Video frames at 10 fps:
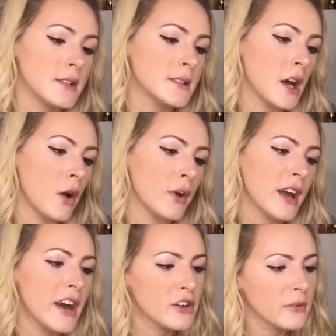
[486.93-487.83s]
So it
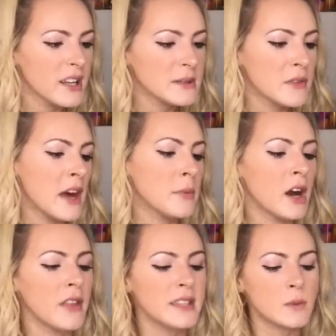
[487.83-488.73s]
kind of reminds me of
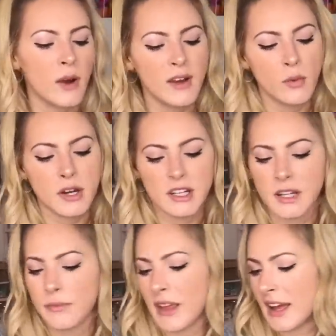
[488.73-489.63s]
Epcot, that's why I wanted
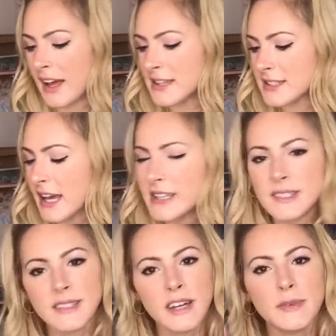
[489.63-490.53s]
it, and I
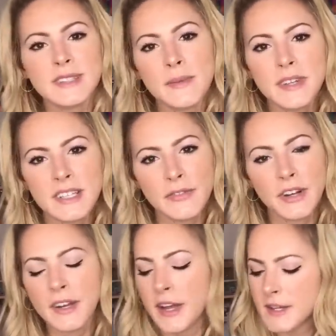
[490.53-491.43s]
just thought it was something
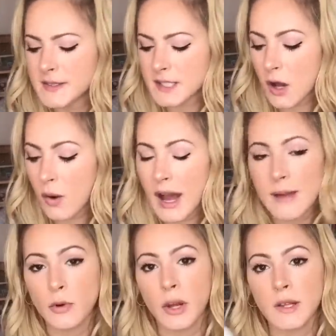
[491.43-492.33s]
different, so
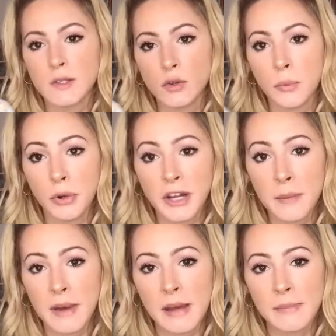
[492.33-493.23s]
I'm going to put it
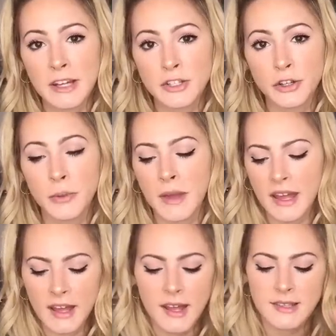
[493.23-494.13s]
in my bedroom,
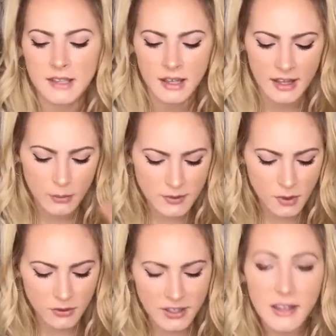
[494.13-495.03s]
and it was
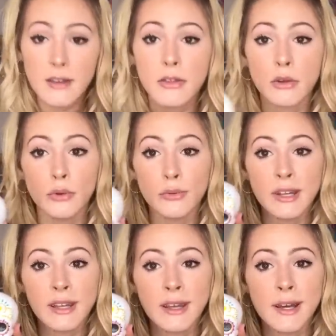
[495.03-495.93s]
only
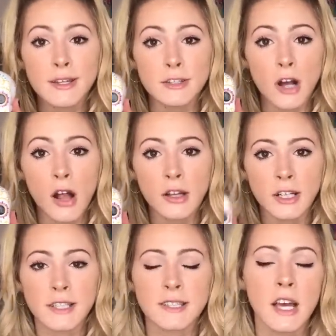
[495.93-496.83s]

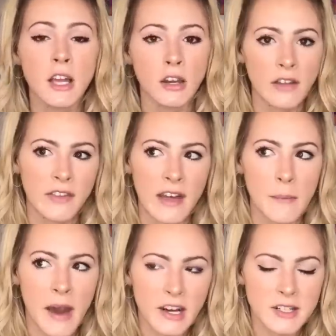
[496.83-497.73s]
$3. Not that
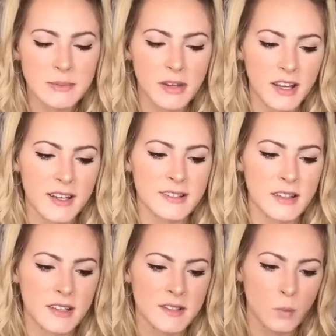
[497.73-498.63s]
that matters
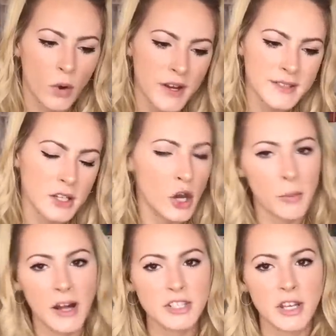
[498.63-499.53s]
because this was no
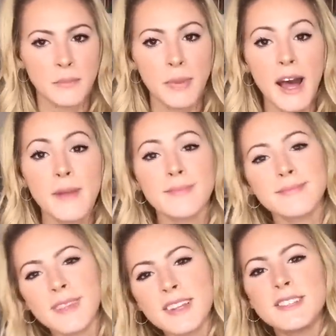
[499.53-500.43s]
budget, but
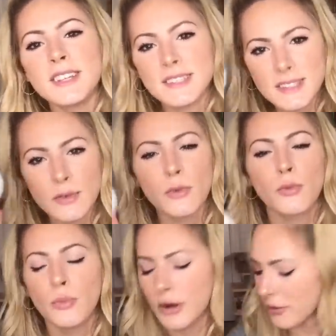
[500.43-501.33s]
just
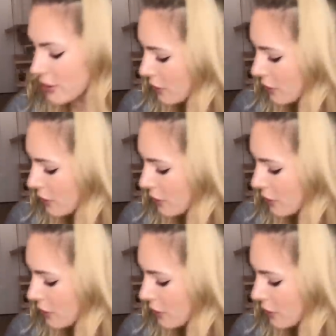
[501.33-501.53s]
worth